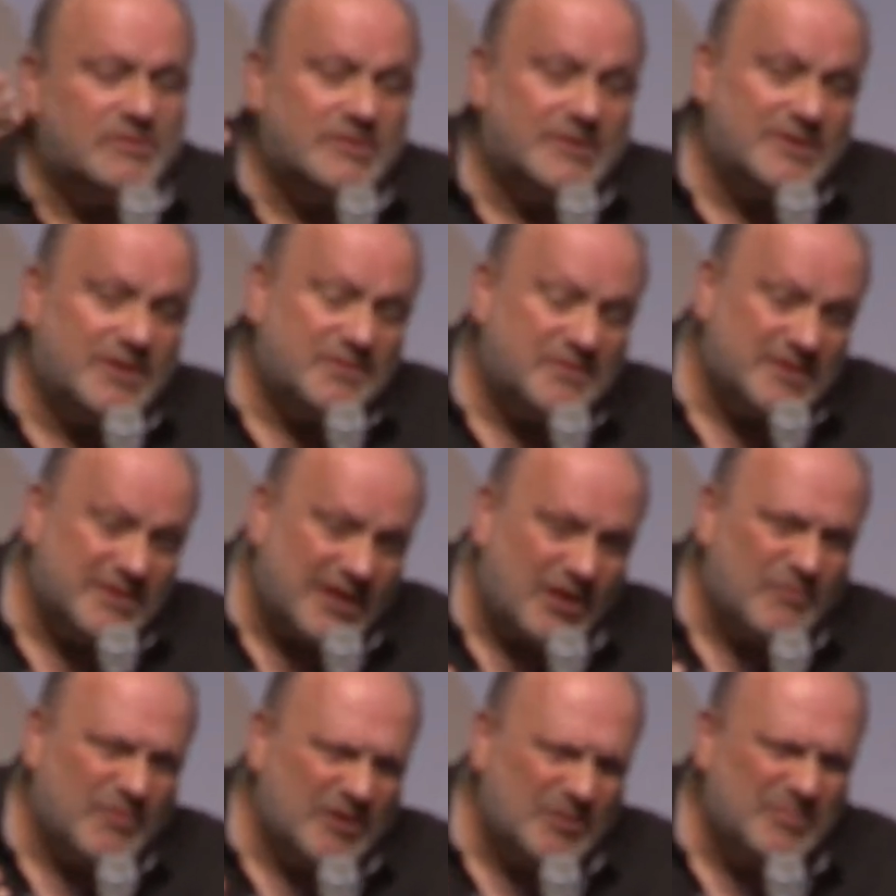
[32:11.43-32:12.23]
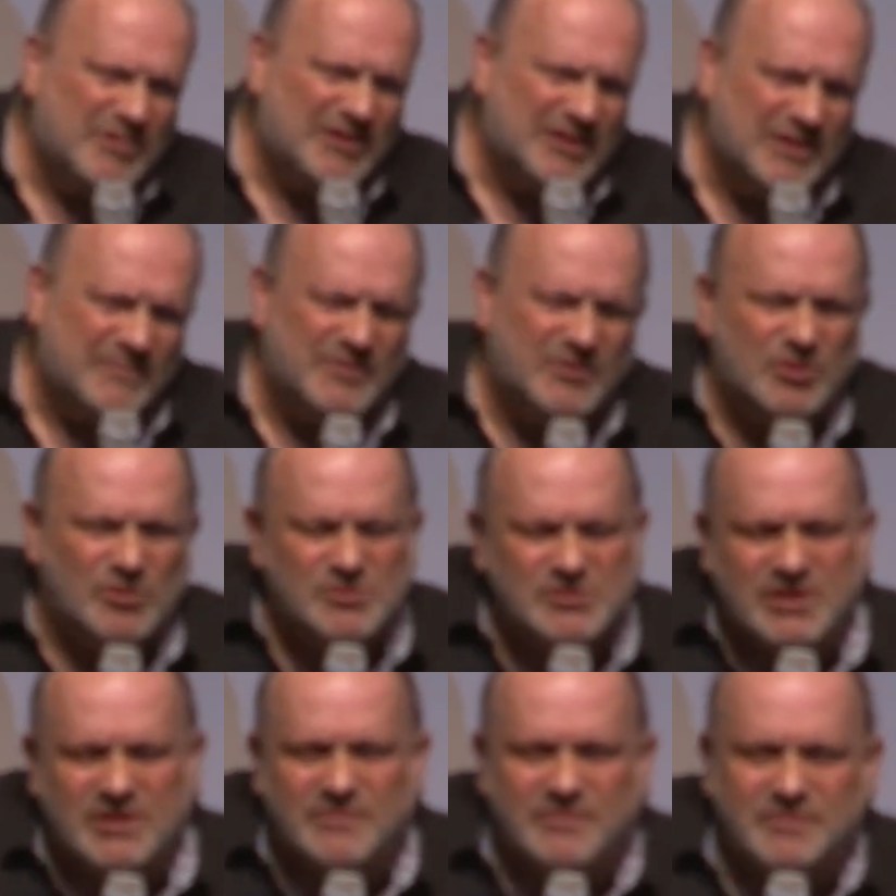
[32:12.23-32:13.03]
And I think I really believe in
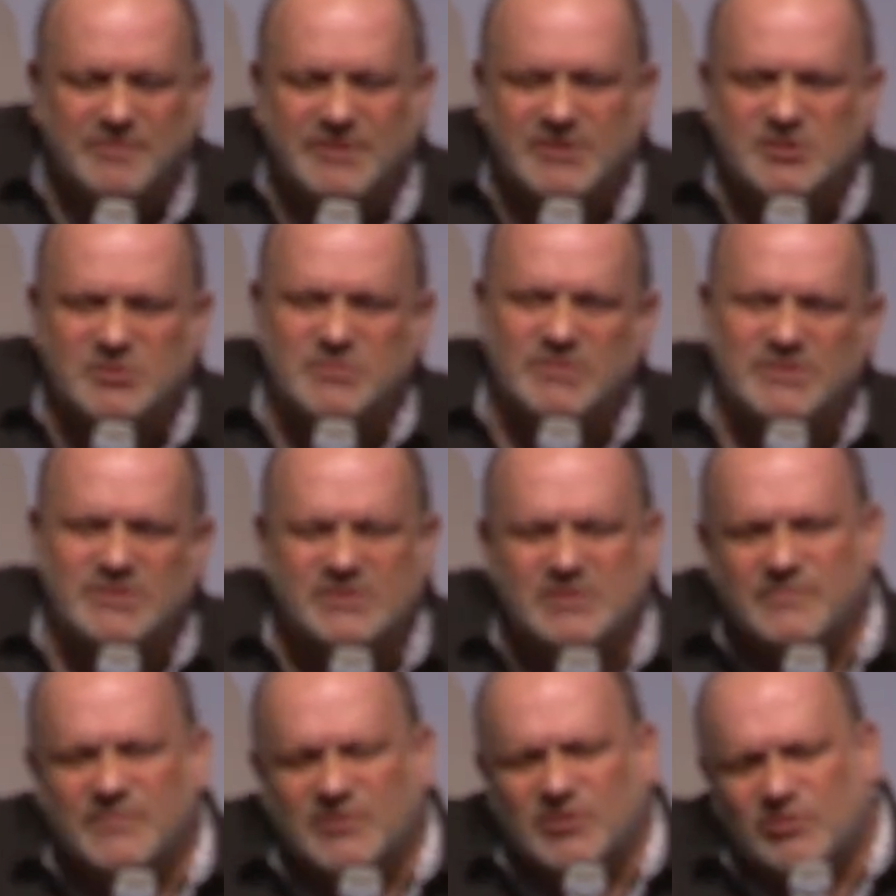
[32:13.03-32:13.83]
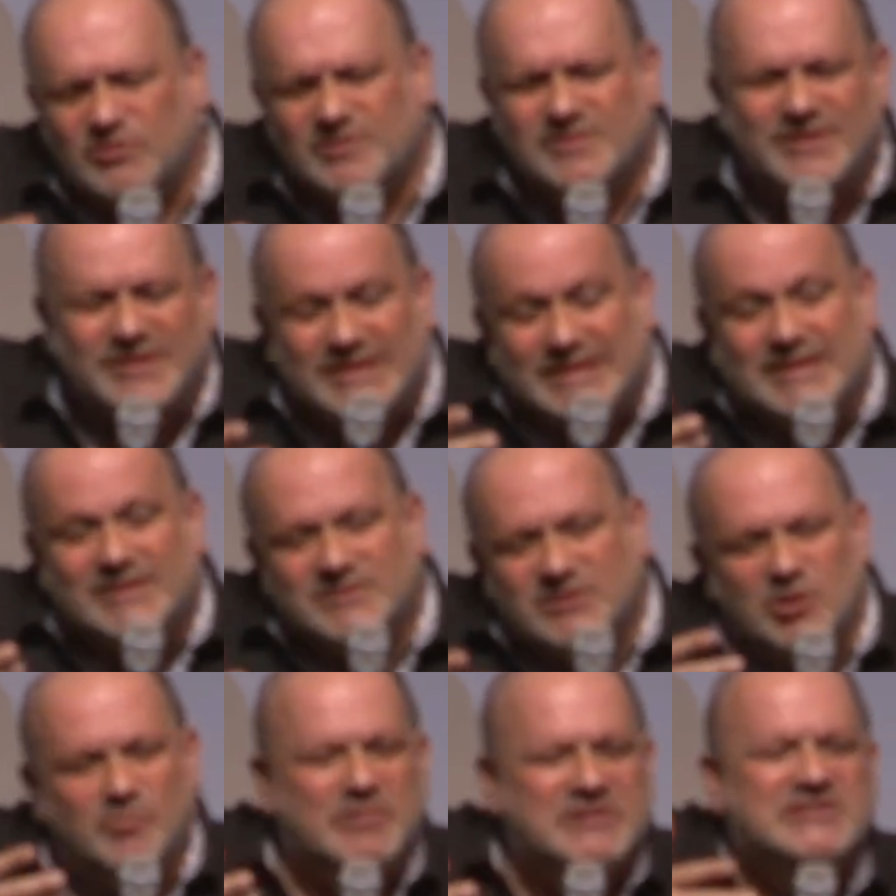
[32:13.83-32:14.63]
those kind of things, but even though it's
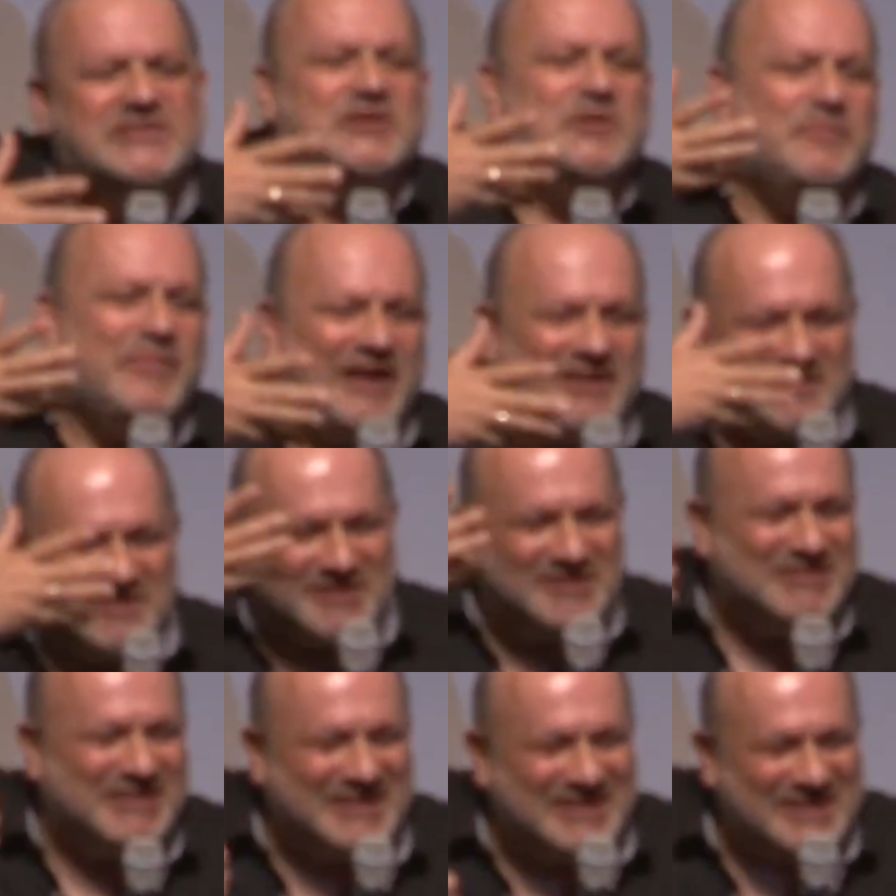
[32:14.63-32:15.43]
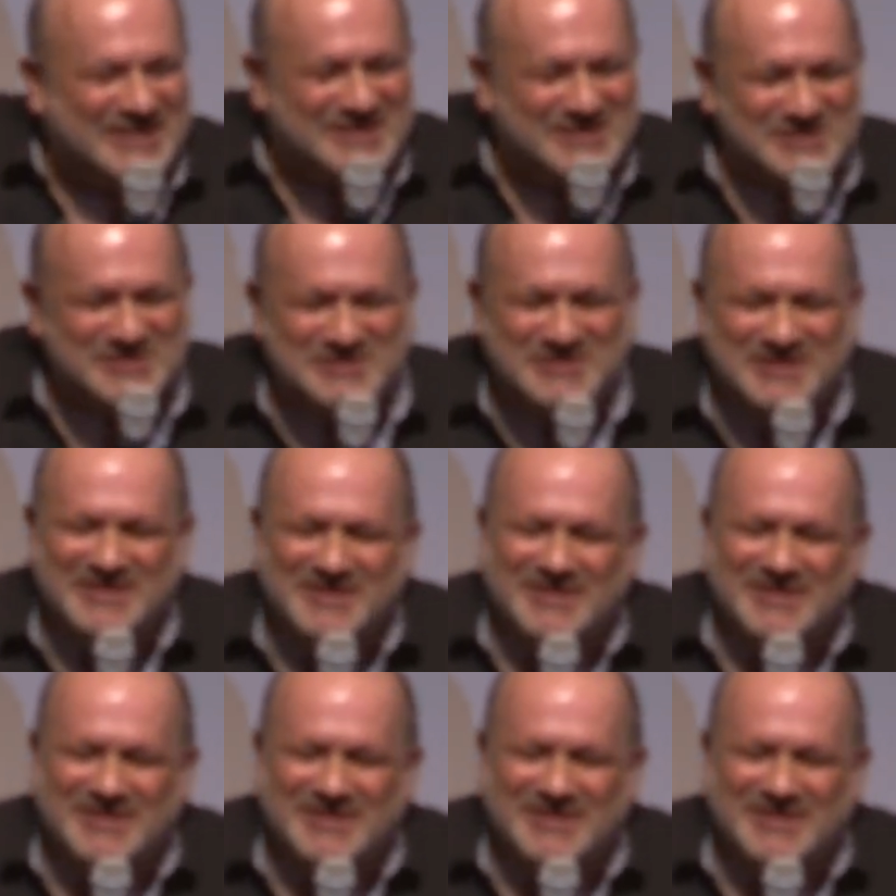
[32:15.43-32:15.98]
a little bit cinematic, I guess,